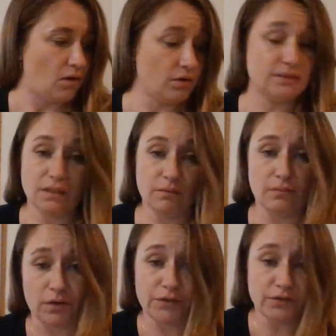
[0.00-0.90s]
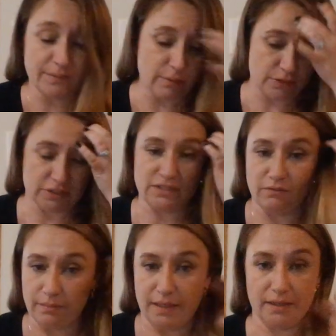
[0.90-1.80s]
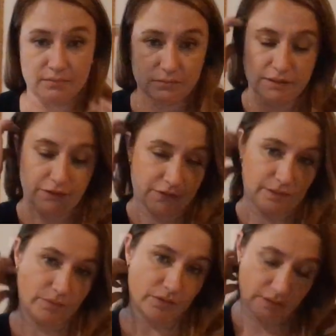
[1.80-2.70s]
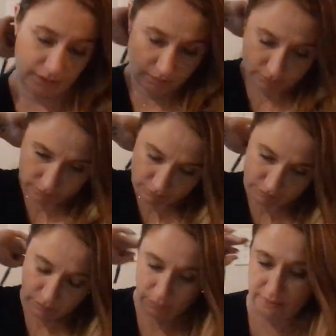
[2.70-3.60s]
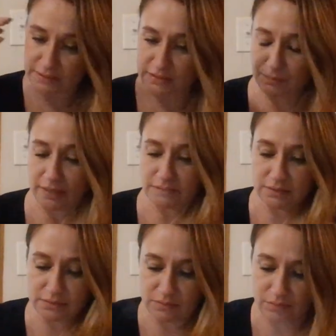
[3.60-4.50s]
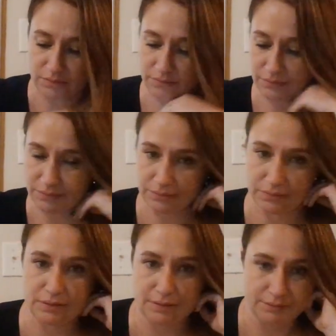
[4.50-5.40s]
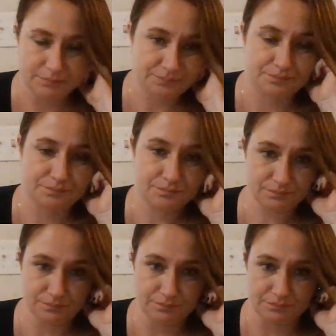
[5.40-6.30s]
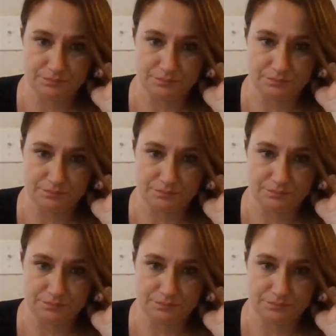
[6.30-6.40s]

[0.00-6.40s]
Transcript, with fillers: Or you could be wishing someone bad in your community. But what is this, Pisces? Oh,